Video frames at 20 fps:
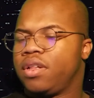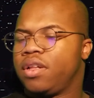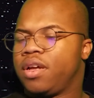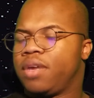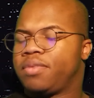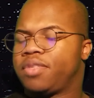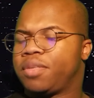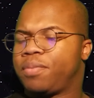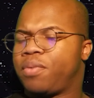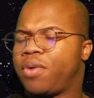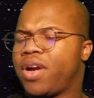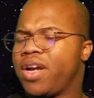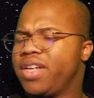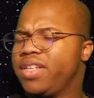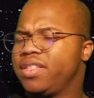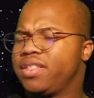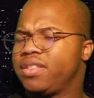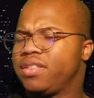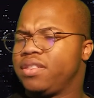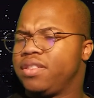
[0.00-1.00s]
I'm
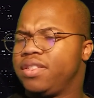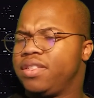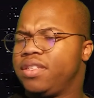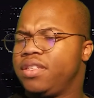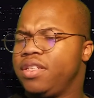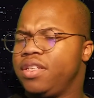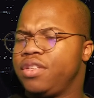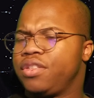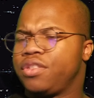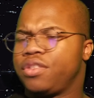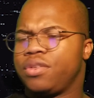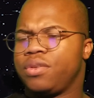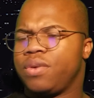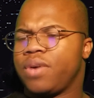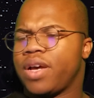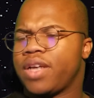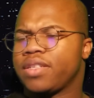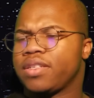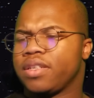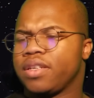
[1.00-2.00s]
surprised Zenitsu
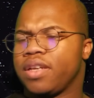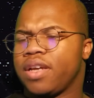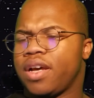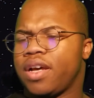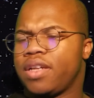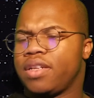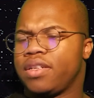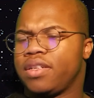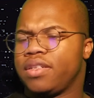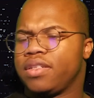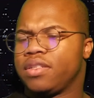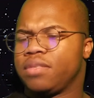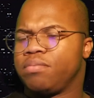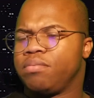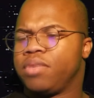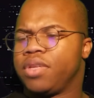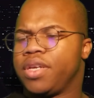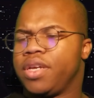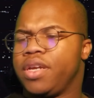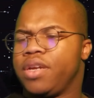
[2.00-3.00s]
hasn't gotten his
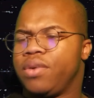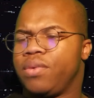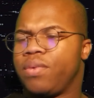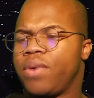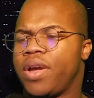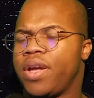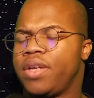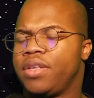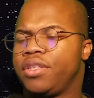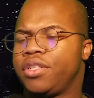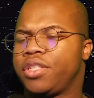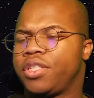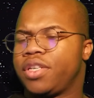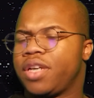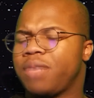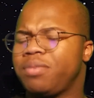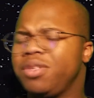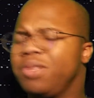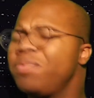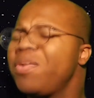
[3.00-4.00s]
blade red and shit.
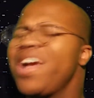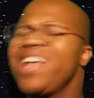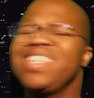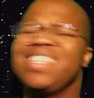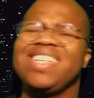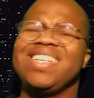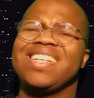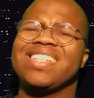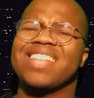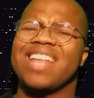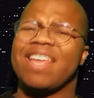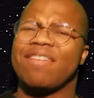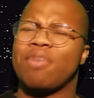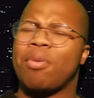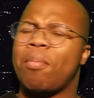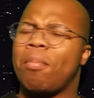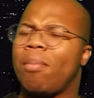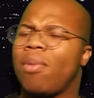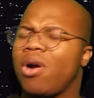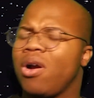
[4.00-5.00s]
I'm surprised he doesn't have a
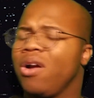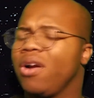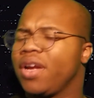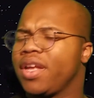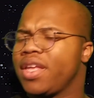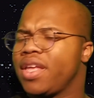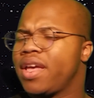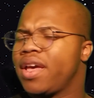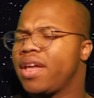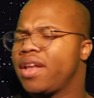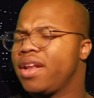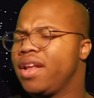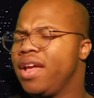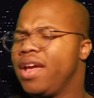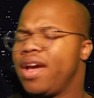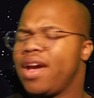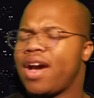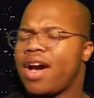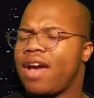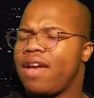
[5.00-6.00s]
mark yet.
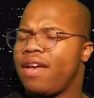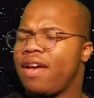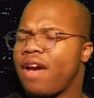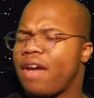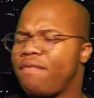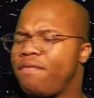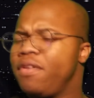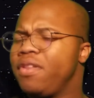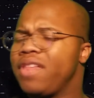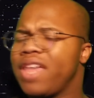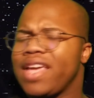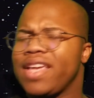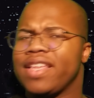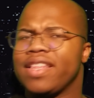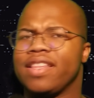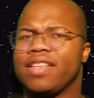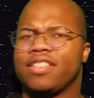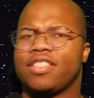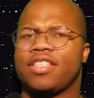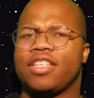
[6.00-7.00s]
I feel like in
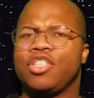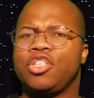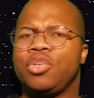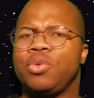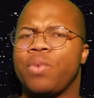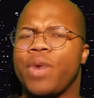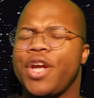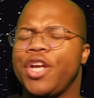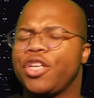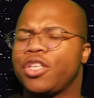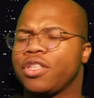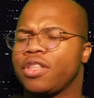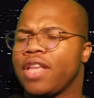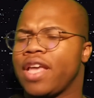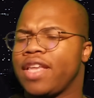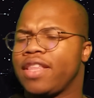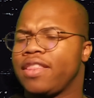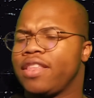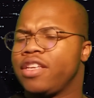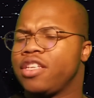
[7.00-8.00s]
a situation
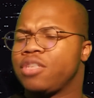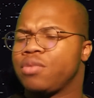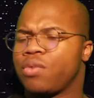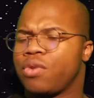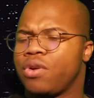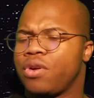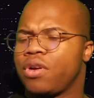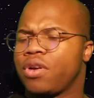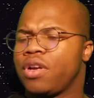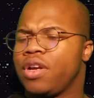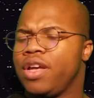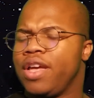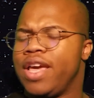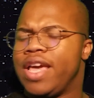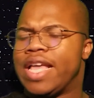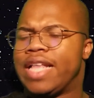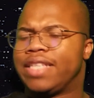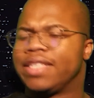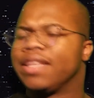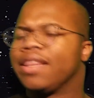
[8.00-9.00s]
like this where
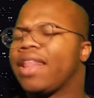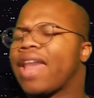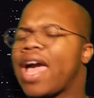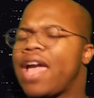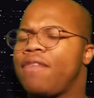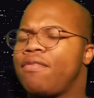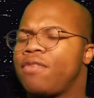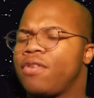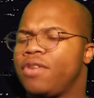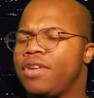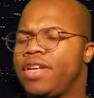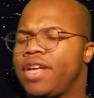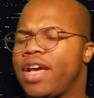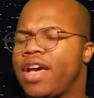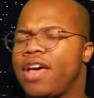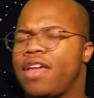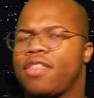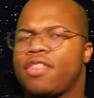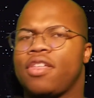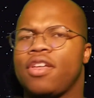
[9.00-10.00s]
it's life or
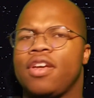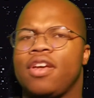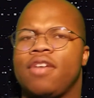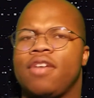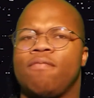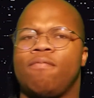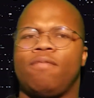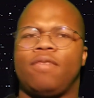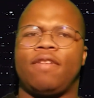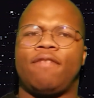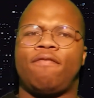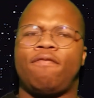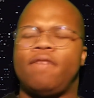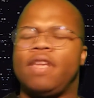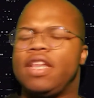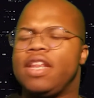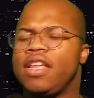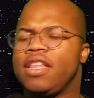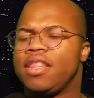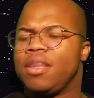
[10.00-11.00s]
death,
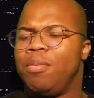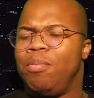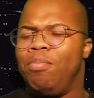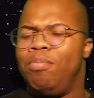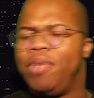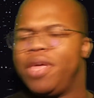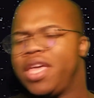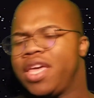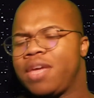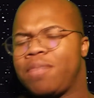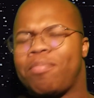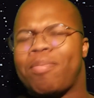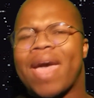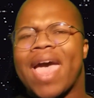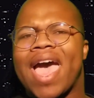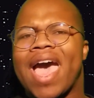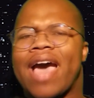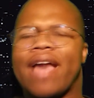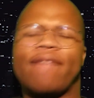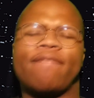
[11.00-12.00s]
defeating the big
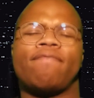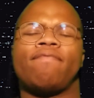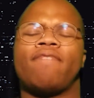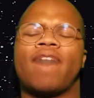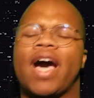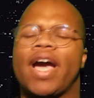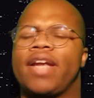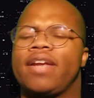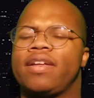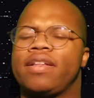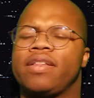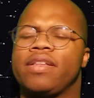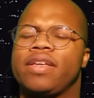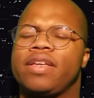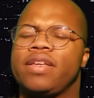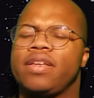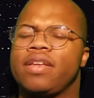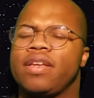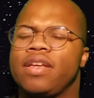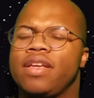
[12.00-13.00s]
bad
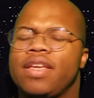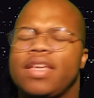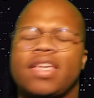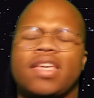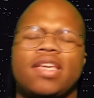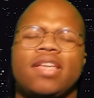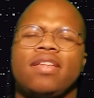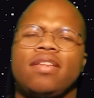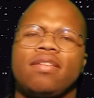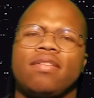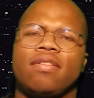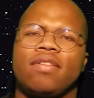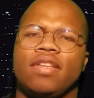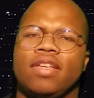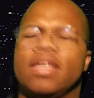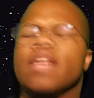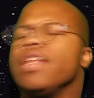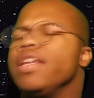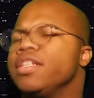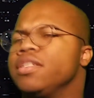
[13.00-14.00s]
finally, he'd
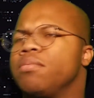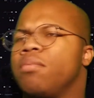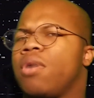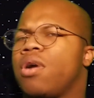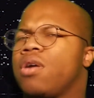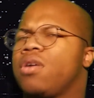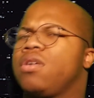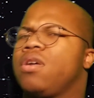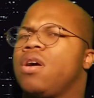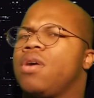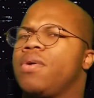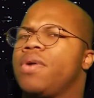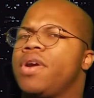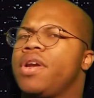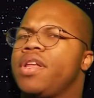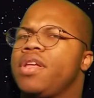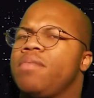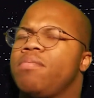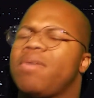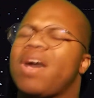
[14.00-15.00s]
get his mark
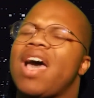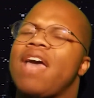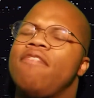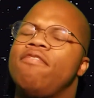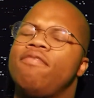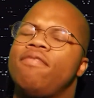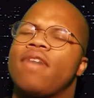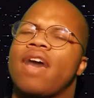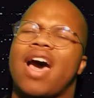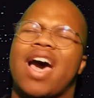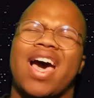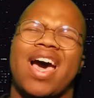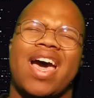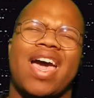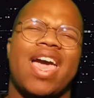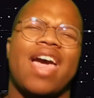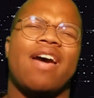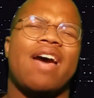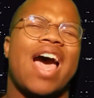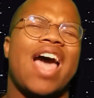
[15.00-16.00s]
already. But
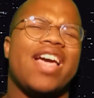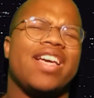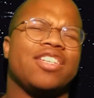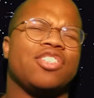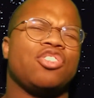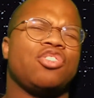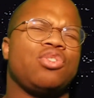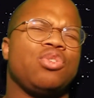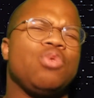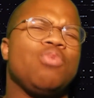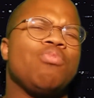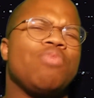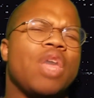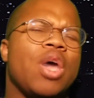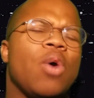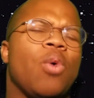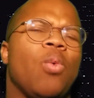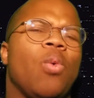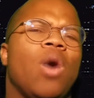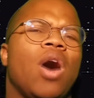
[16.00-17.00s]
I assume
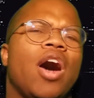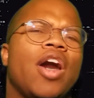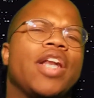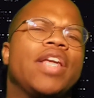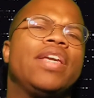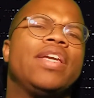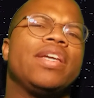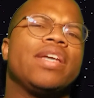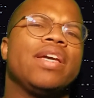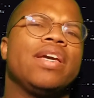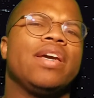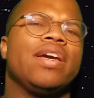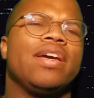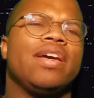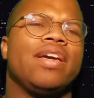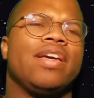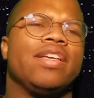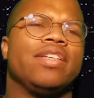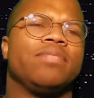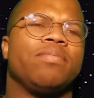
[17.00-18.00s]
that Wani
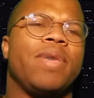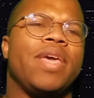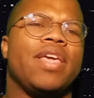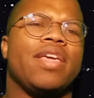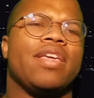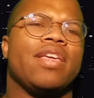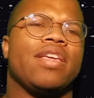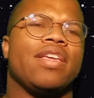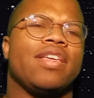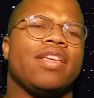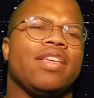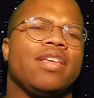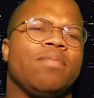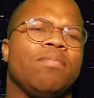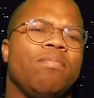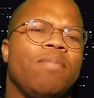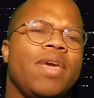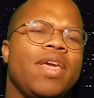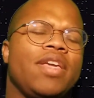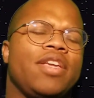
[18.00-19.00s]
is making
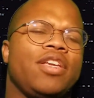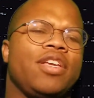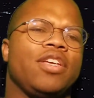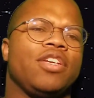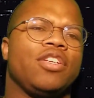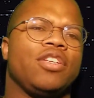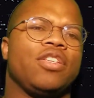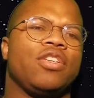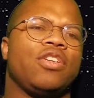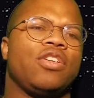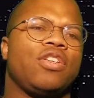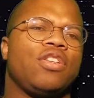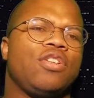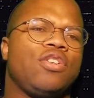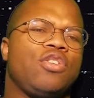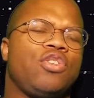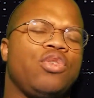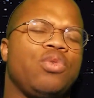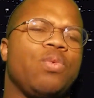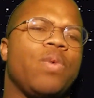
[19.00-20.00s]
it
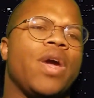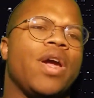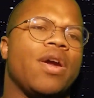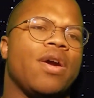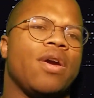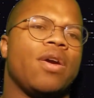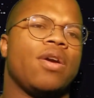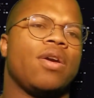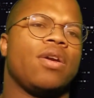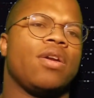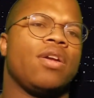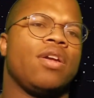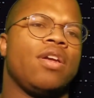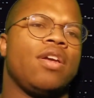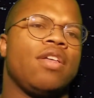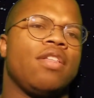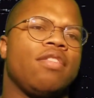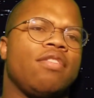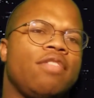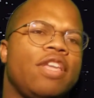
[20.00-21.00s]
to where
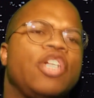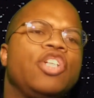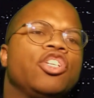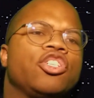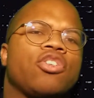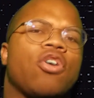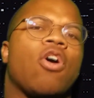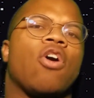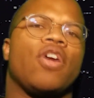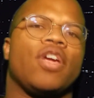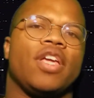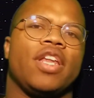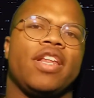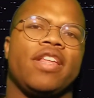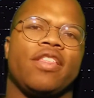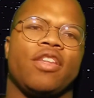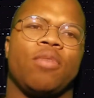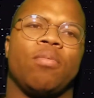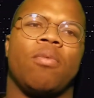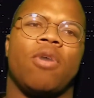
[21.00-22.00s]
they just aren't getting
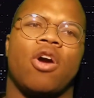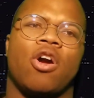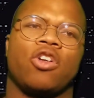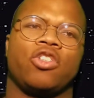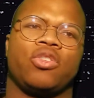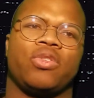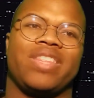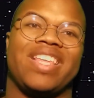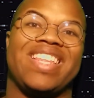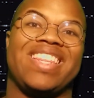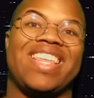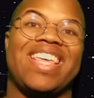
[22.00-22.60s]
their mark so that